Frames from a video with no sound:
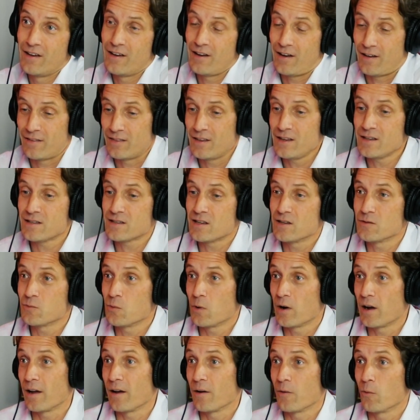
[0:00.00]
And this is
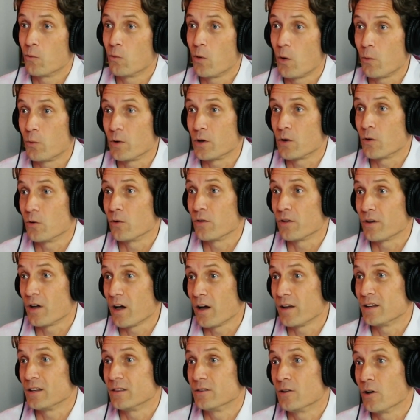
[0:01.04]
where what we call the
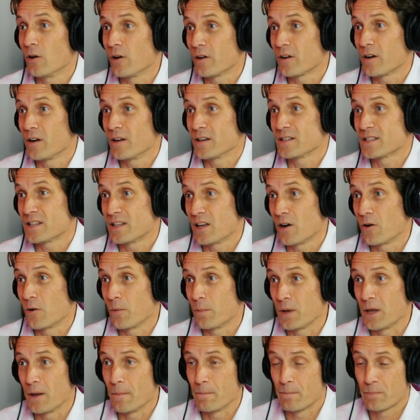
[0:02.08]
guided DollarClast
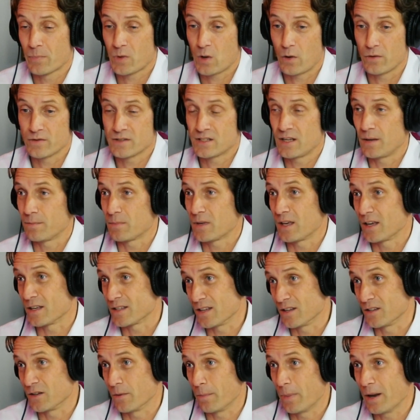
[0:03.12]
Therapy concept kicks
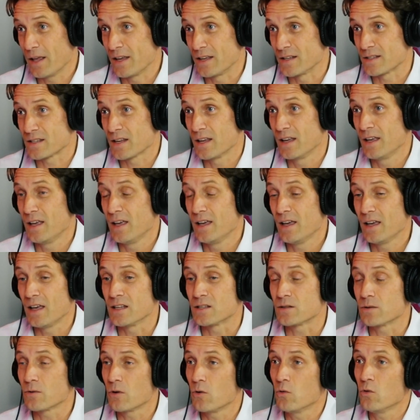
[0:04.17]
into place.
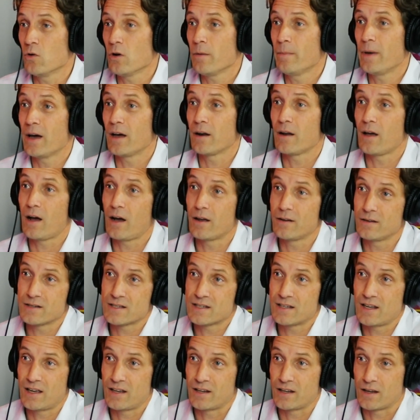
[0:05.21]
It's all about
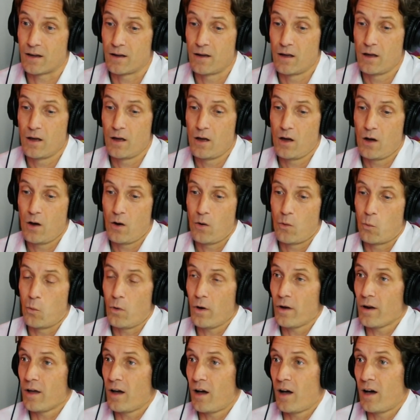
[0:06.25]
understanding
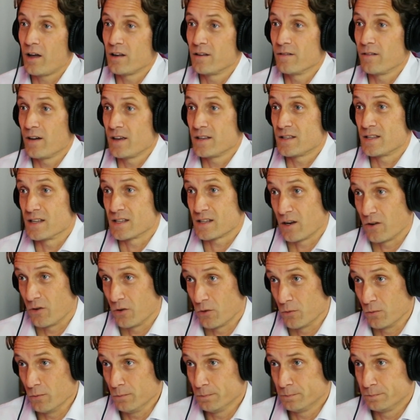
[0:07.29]
what our devices can
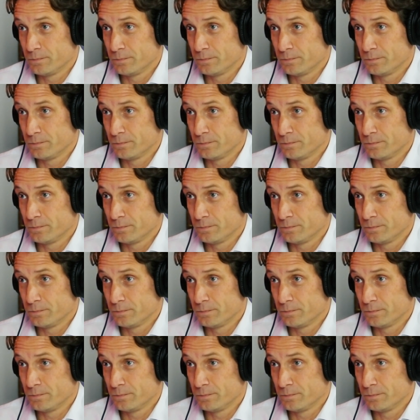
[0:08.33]
do,